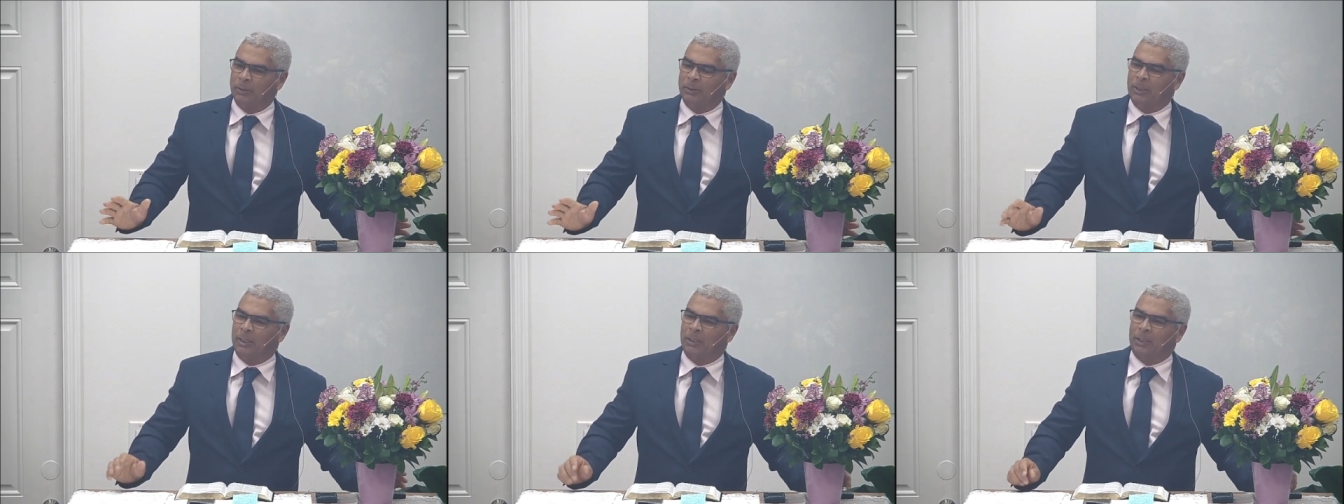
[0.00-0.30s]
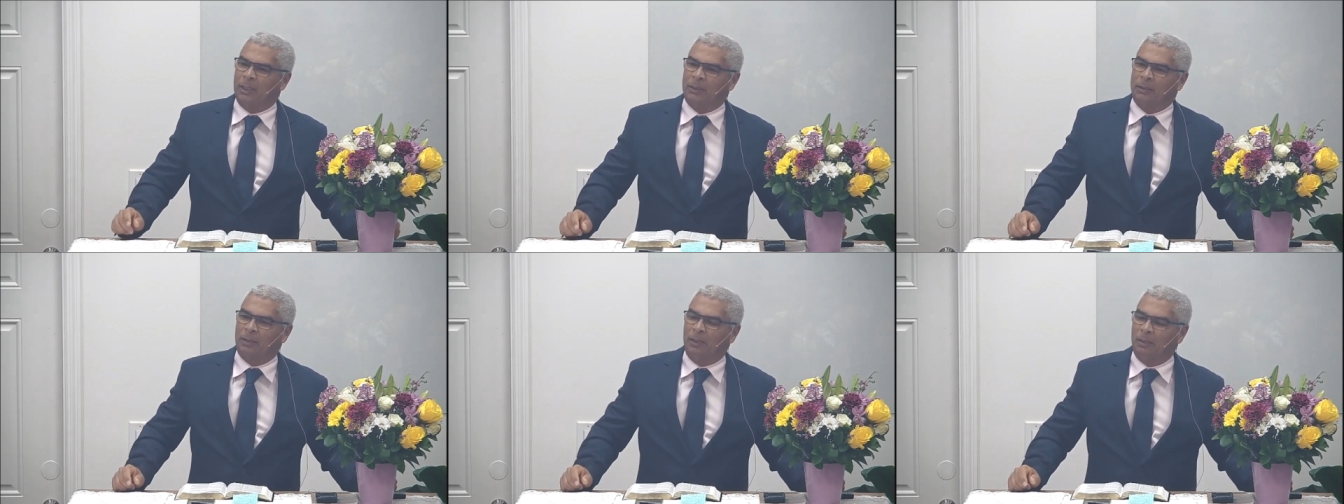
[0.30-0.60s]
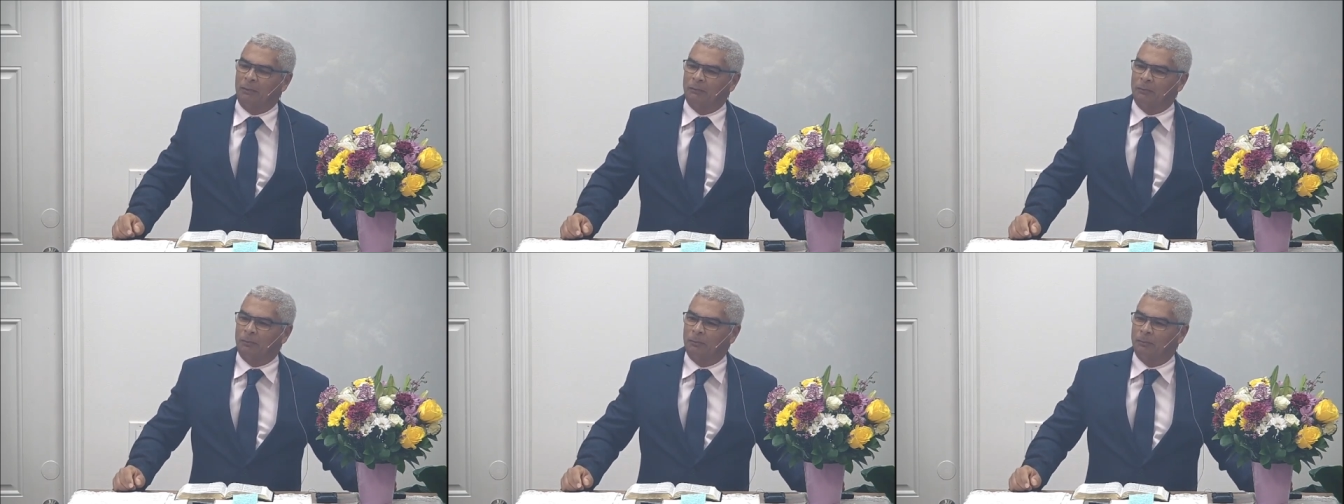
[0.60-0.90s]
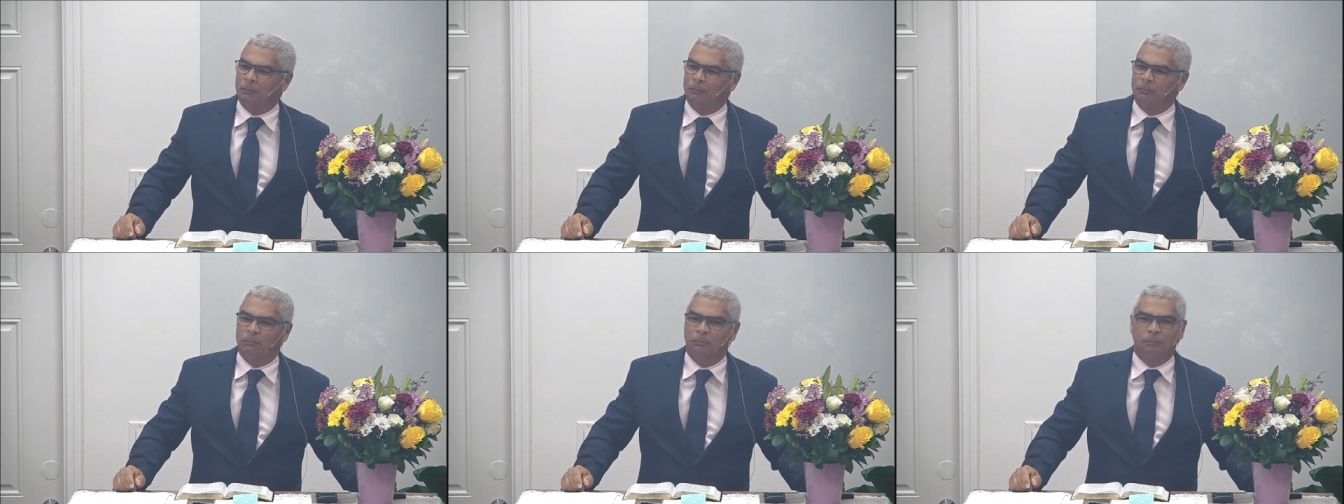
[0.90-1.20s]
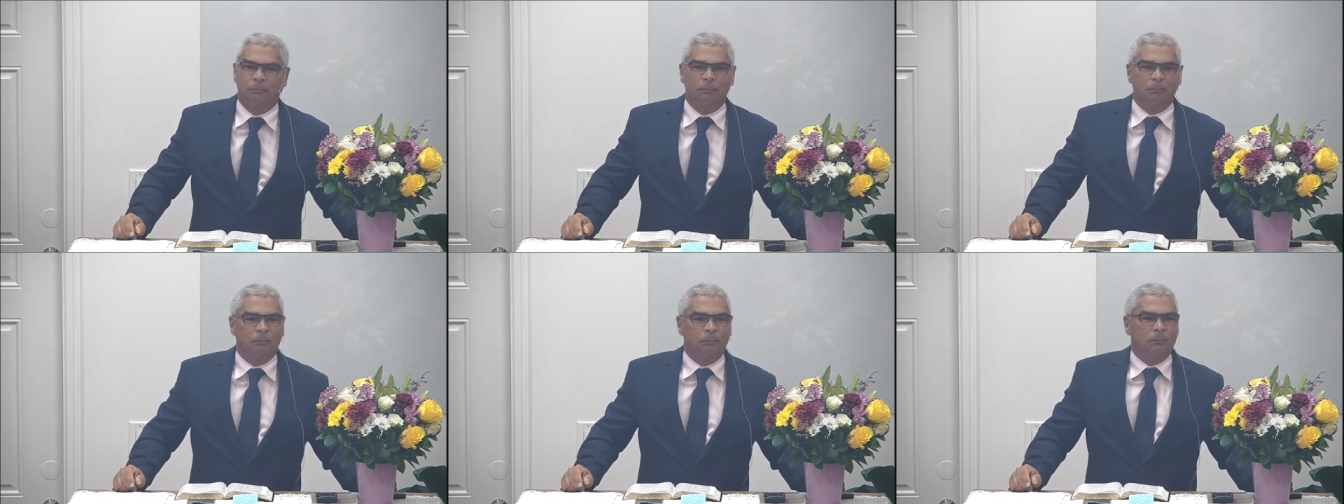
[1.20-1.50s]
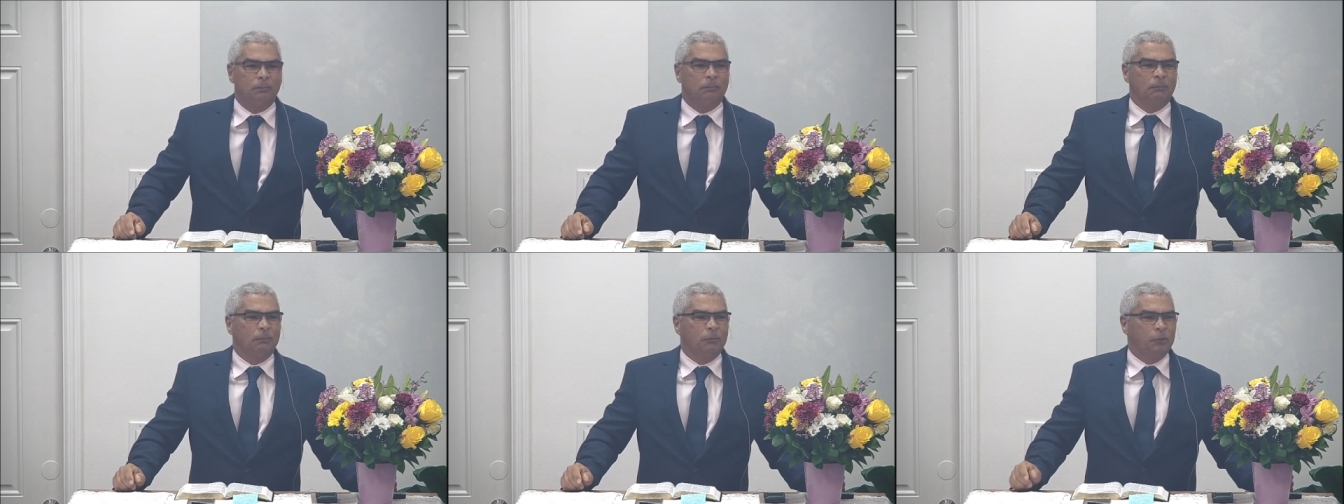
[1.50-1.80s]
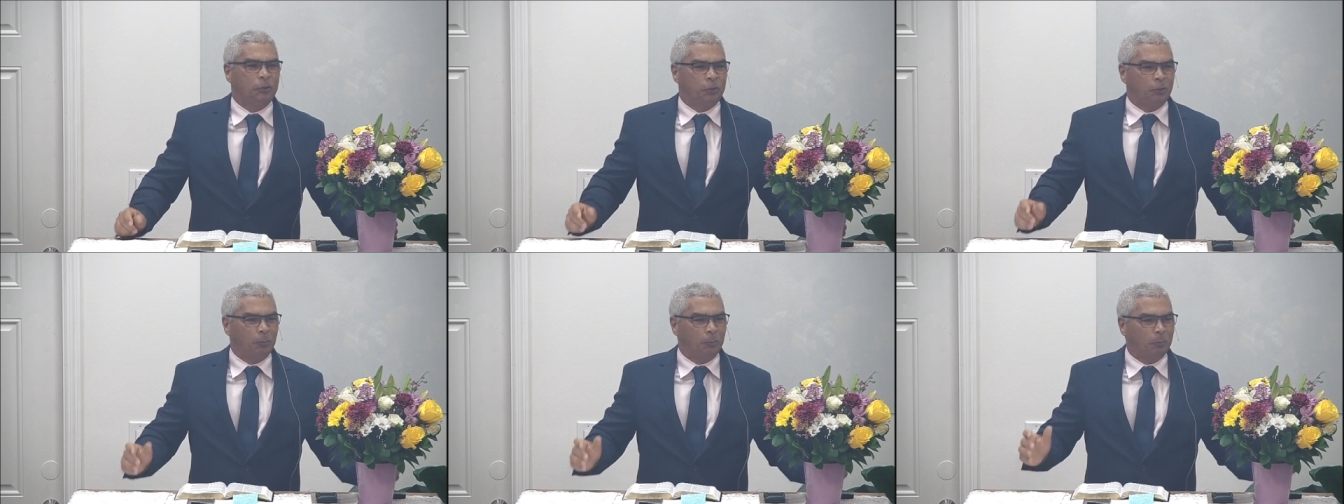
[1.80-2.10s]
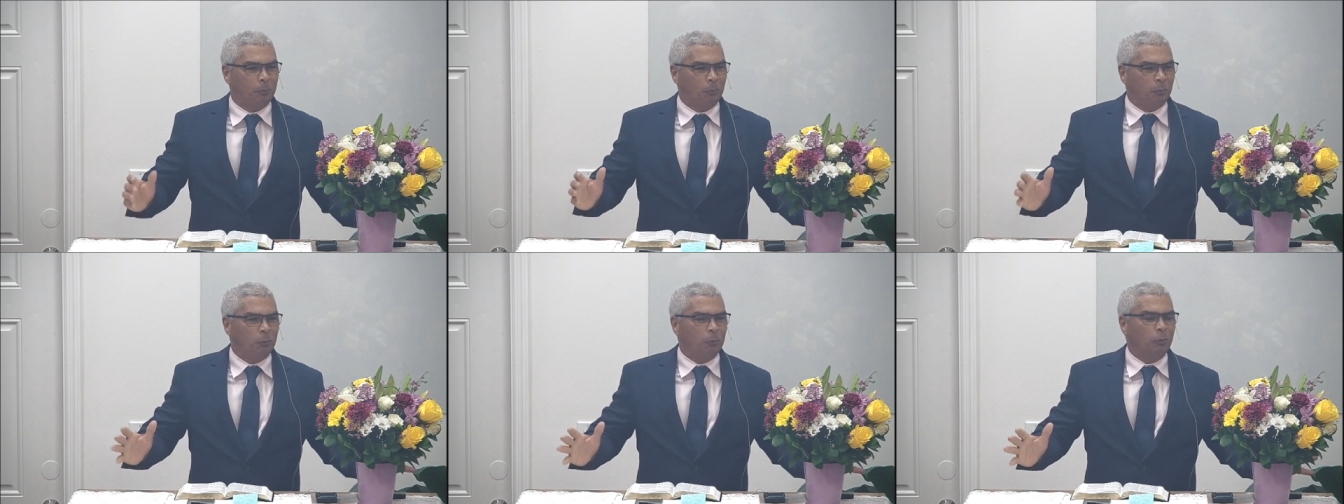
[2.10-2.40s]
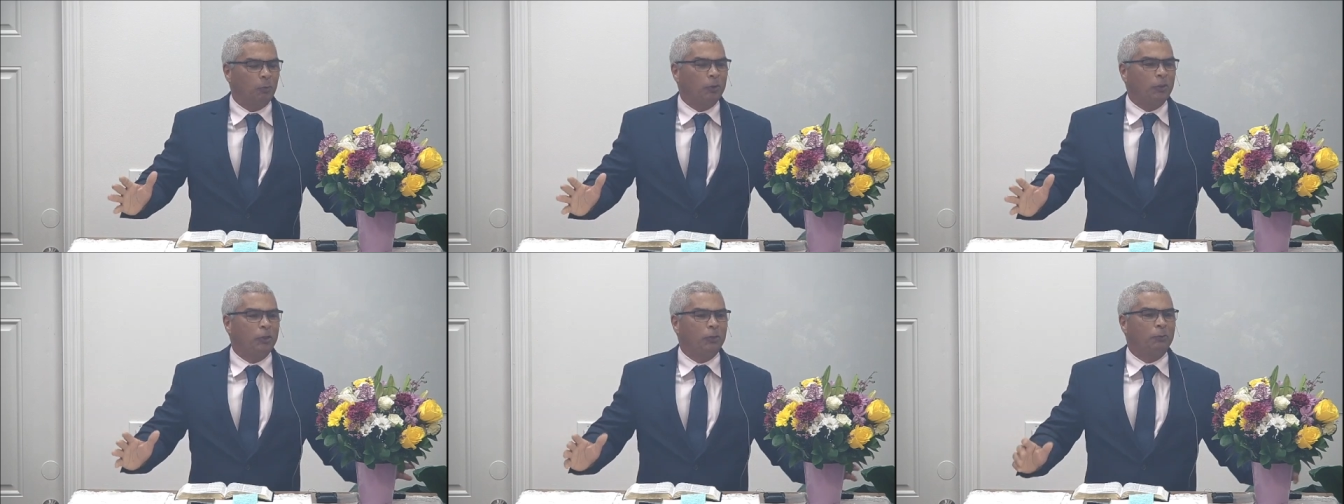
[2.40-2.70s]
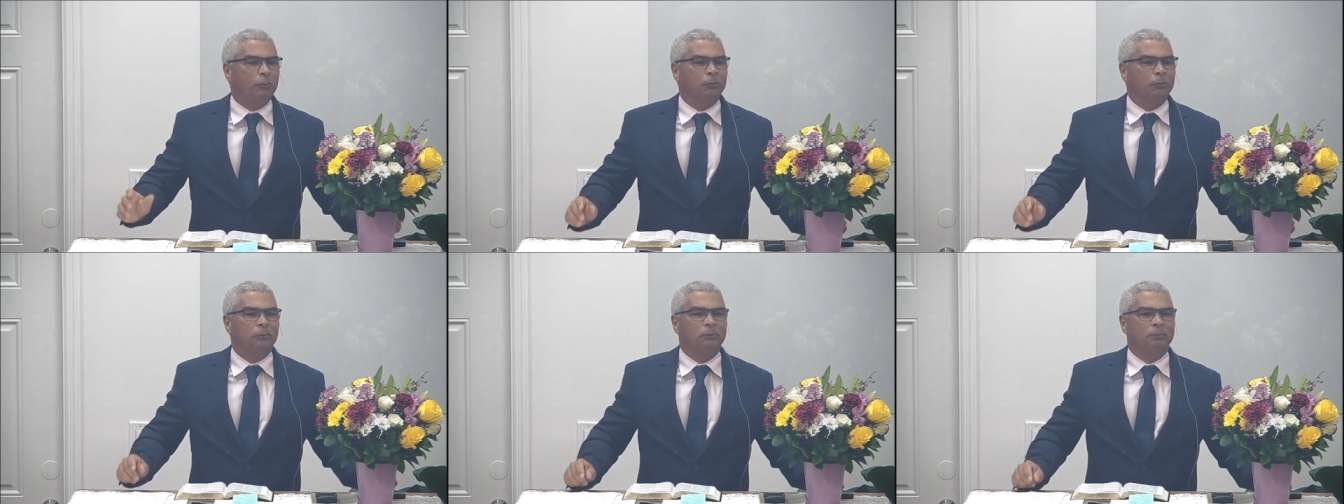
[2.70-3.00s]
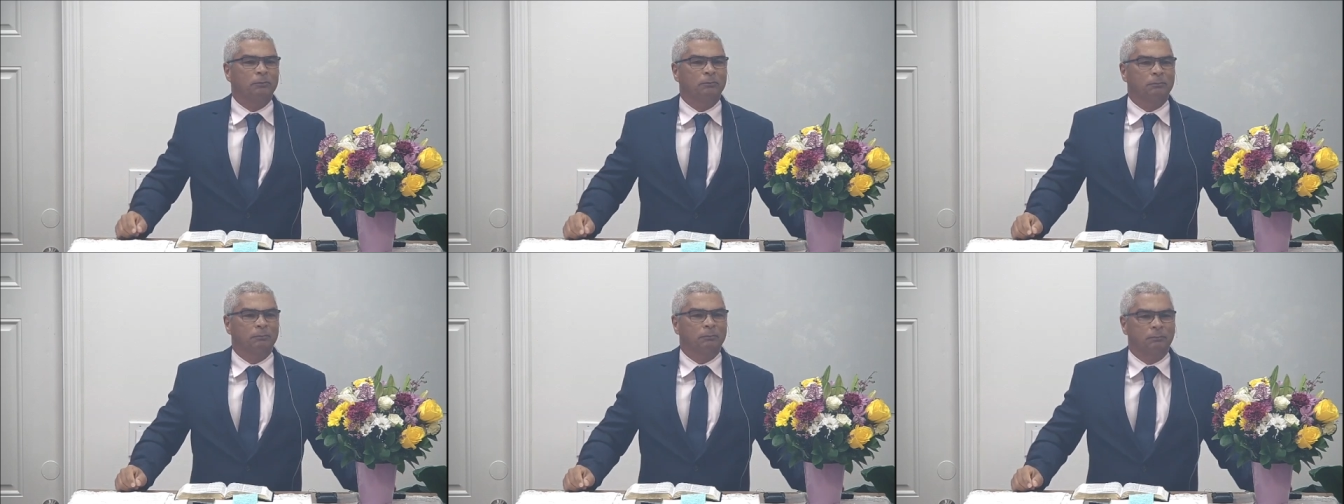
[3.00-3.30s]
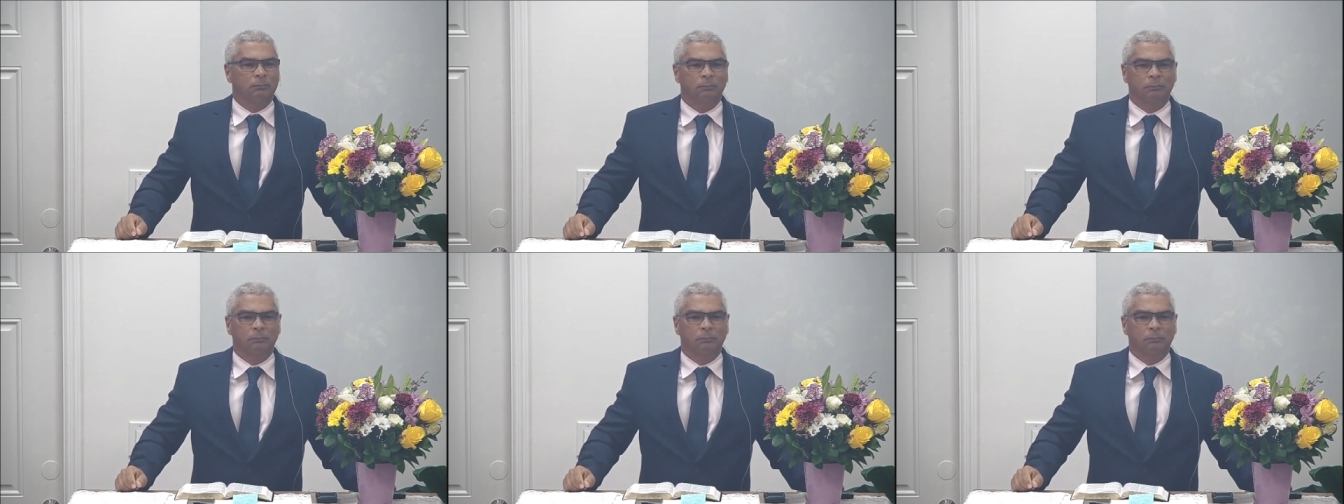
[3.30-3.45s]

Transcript: very privileged position in Pleasant.